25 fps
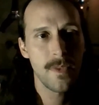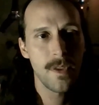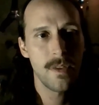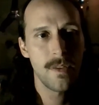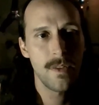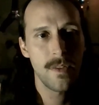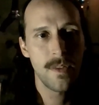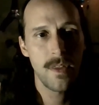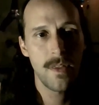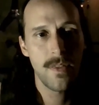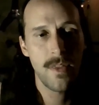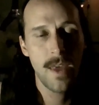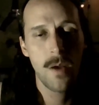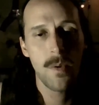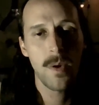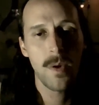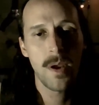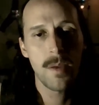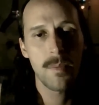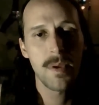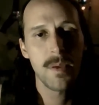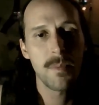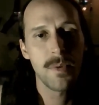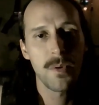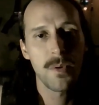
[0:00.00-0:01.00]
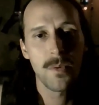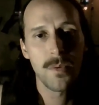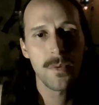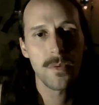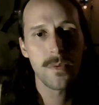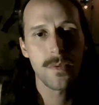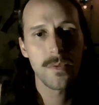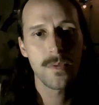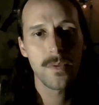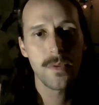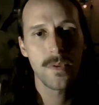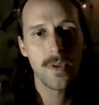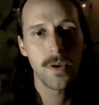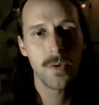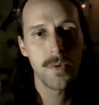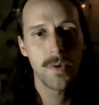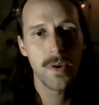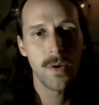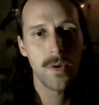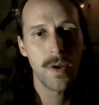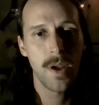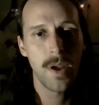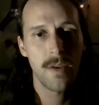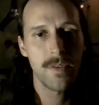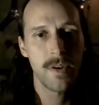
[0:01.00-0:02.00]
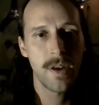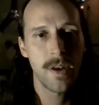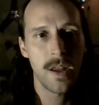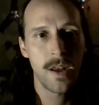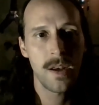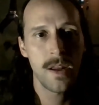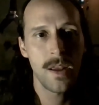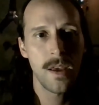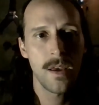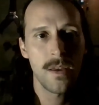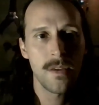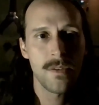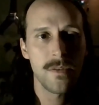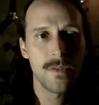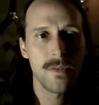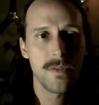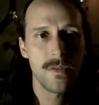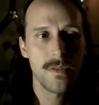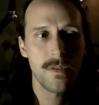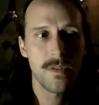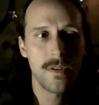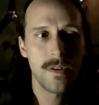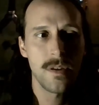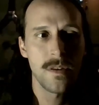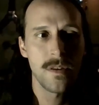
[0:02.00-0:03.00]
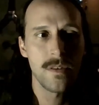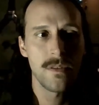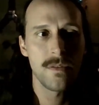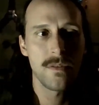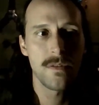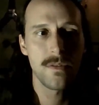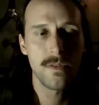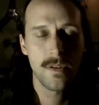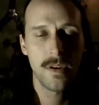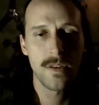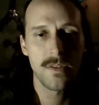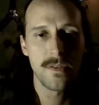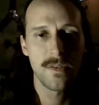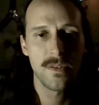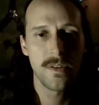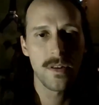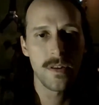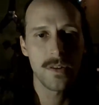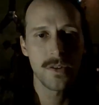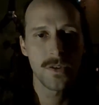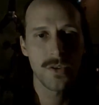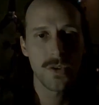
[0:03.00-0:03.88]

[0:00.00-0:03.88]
And that way people who don't have an NES can still